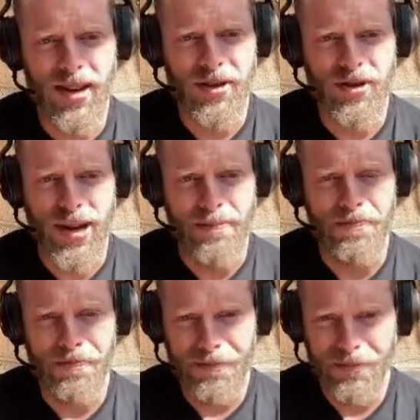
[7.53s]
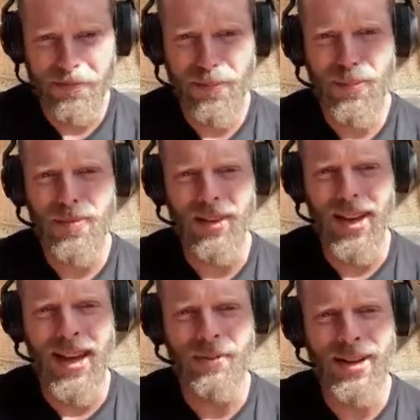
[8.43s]
strap,
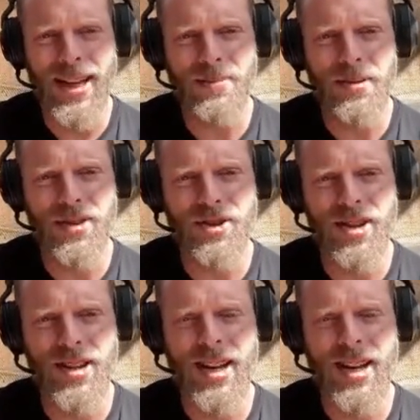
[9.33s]
and we'd like to position